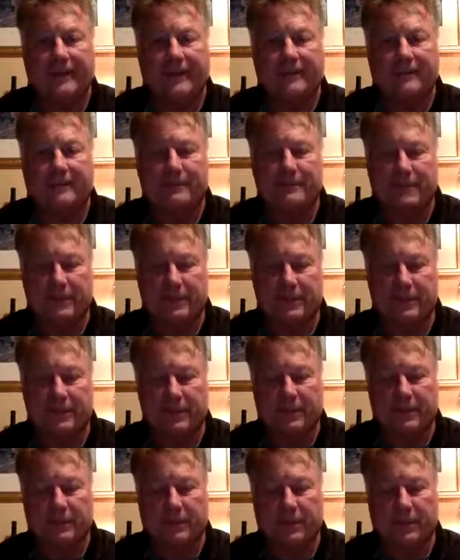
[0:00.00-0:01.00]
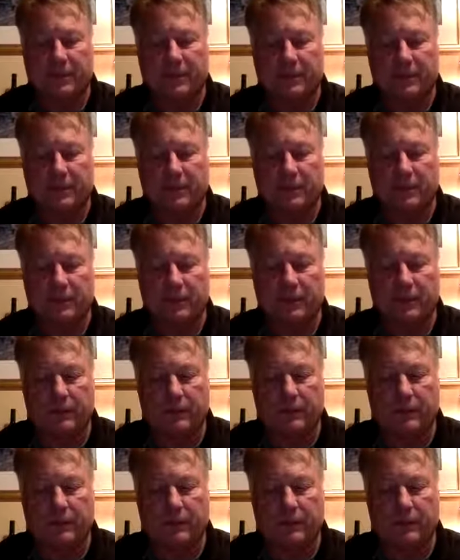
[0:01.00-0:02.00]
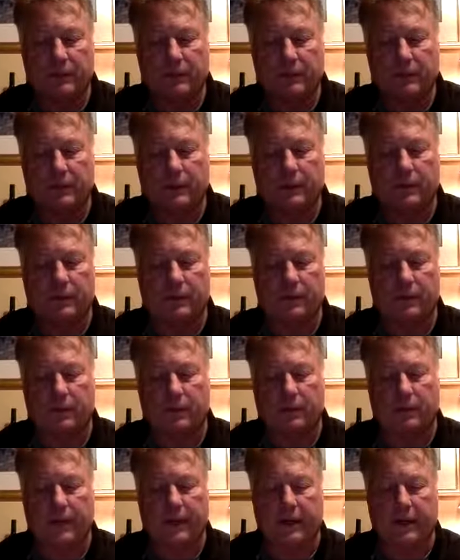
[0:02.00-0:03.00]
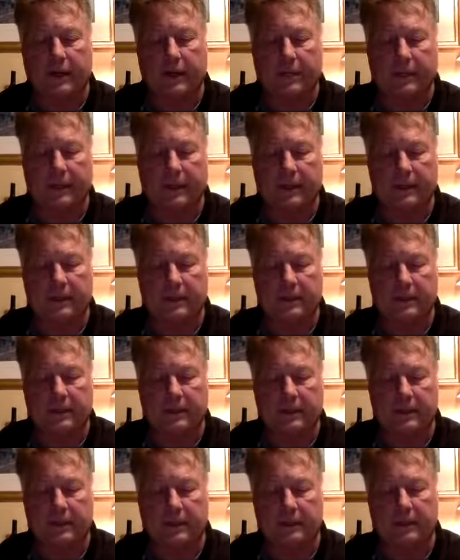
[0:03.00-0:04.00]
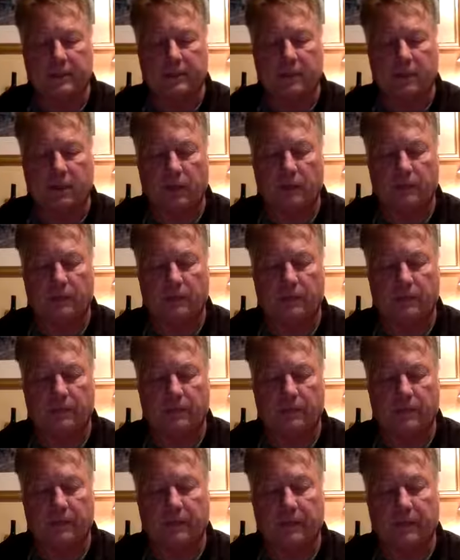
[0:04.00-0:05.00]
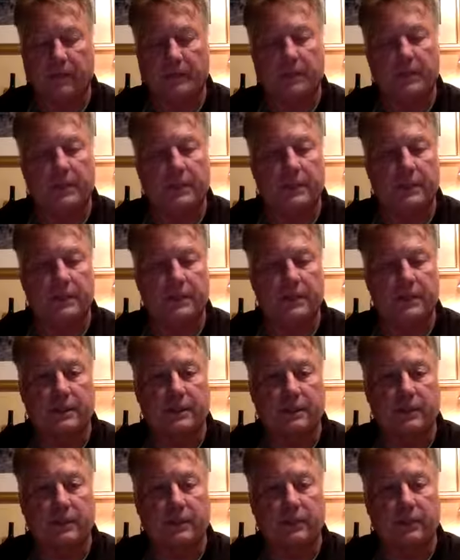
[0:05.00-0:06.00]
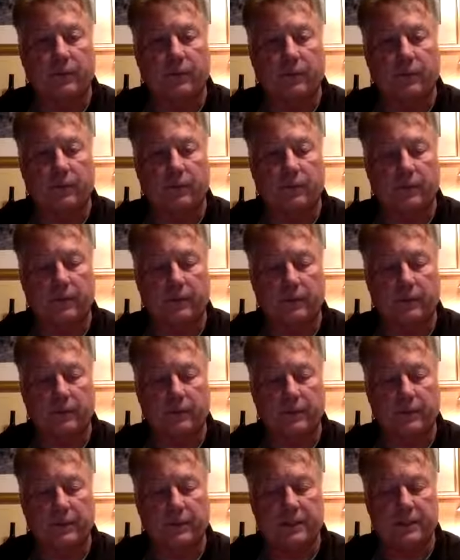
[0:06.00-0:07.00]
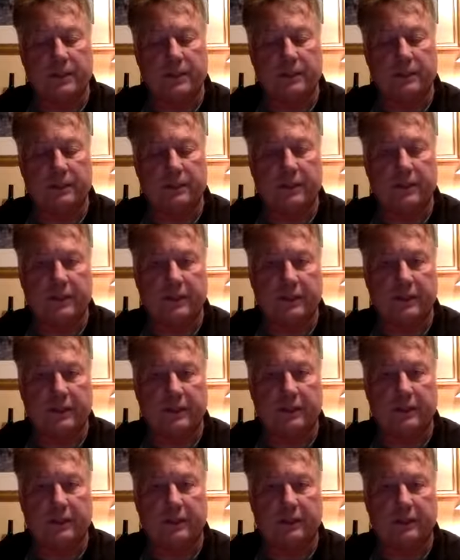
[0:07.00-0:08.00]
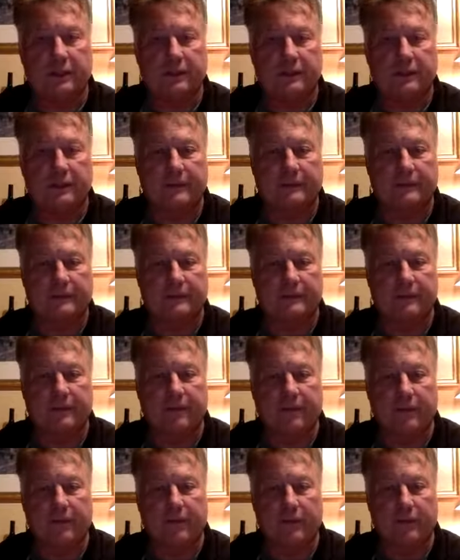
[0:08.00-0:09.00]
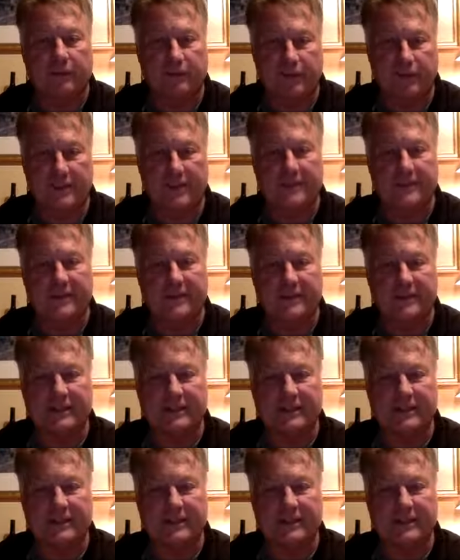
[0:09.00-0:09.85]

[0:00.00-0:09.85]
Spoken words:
but it's also becoming more and more rare. It's a small bit of our production, and we just love sharing it with friends and